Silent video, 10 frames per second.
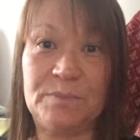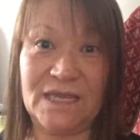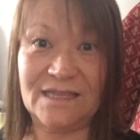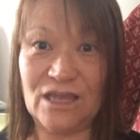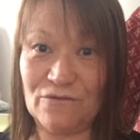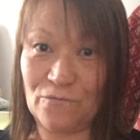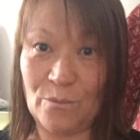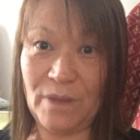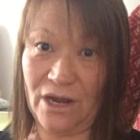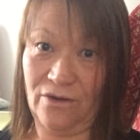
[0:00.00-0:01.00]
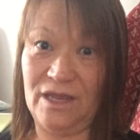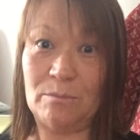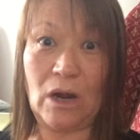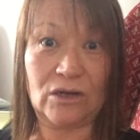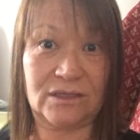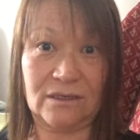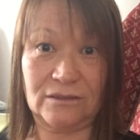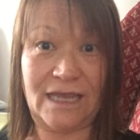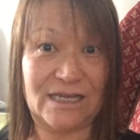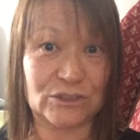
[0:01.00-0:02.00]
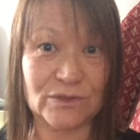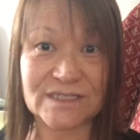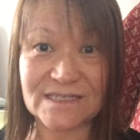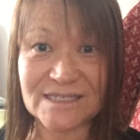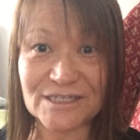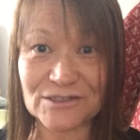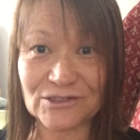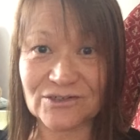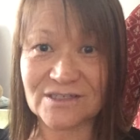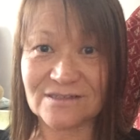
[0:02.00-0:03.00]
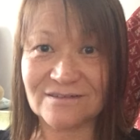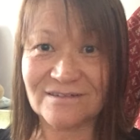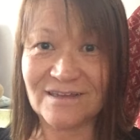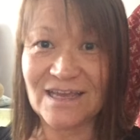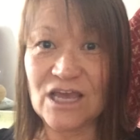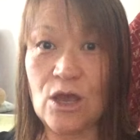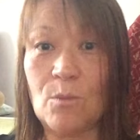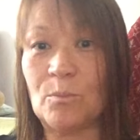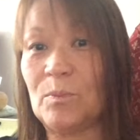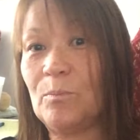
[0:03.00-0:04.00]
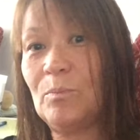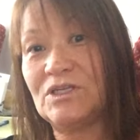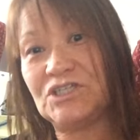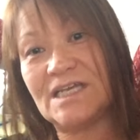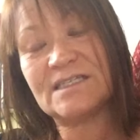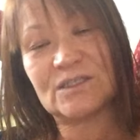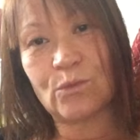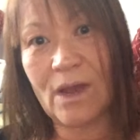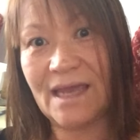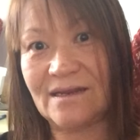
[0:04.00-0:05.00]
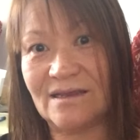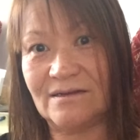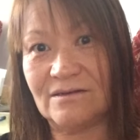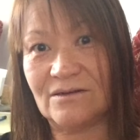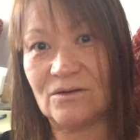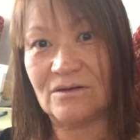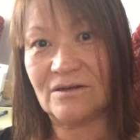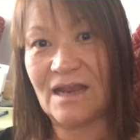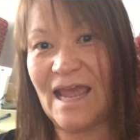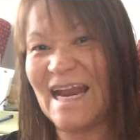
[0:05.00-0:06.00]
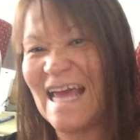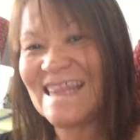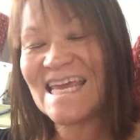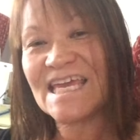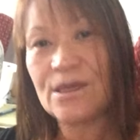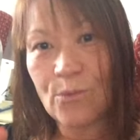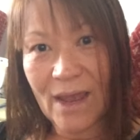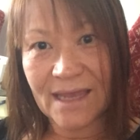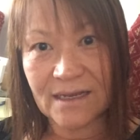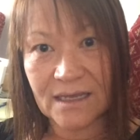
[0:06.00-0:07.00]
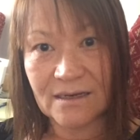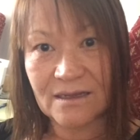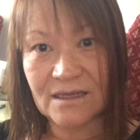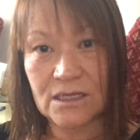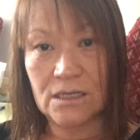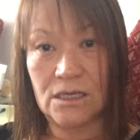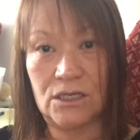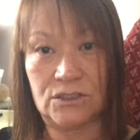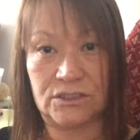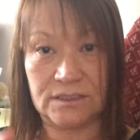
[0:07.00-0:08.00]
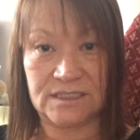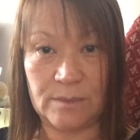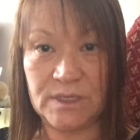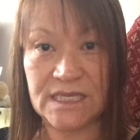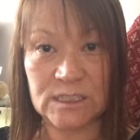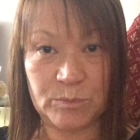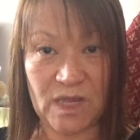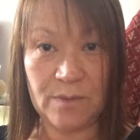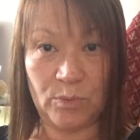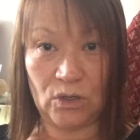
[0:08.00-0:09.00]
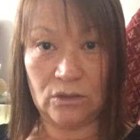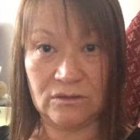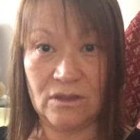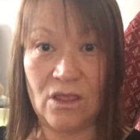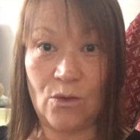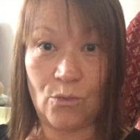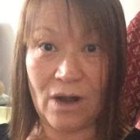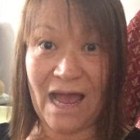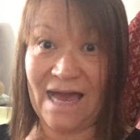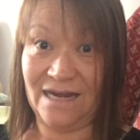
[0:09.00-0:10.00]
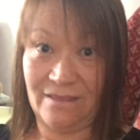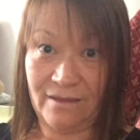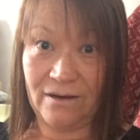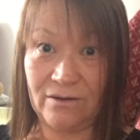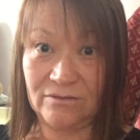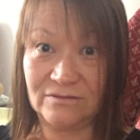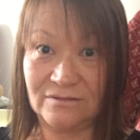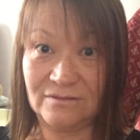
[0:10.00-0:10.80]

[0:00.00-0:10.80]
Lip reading: be there for Mary and Martha, Lazarus's sisters. But Jesus waited. And I think he waited till some of these people were out of there,